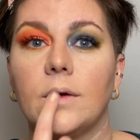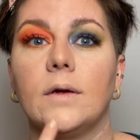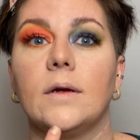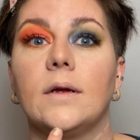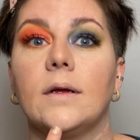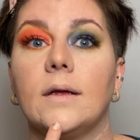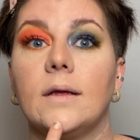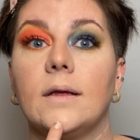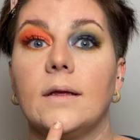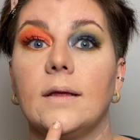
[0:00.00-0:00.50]

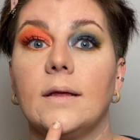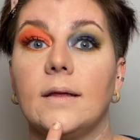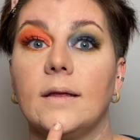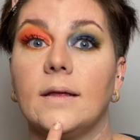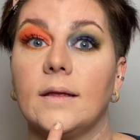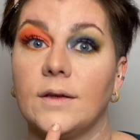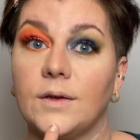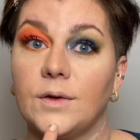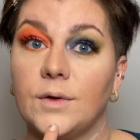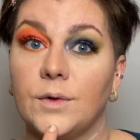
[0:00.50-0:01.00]
I'm going to do
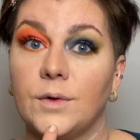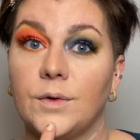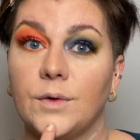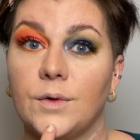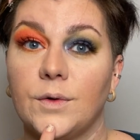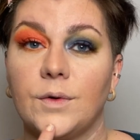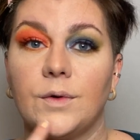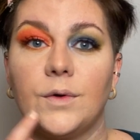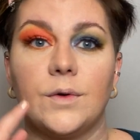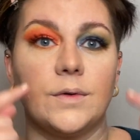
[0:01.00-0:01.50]
some
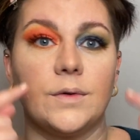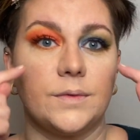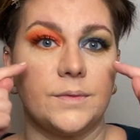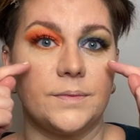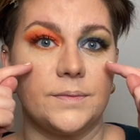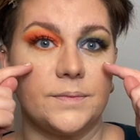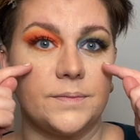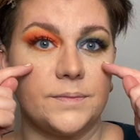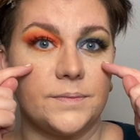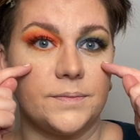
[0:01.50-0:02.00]
highlight on my
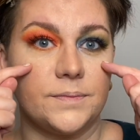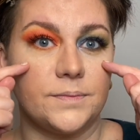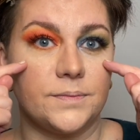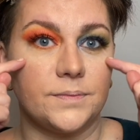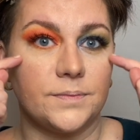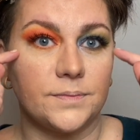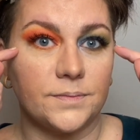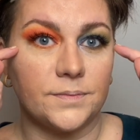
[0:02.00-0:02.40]
chin, my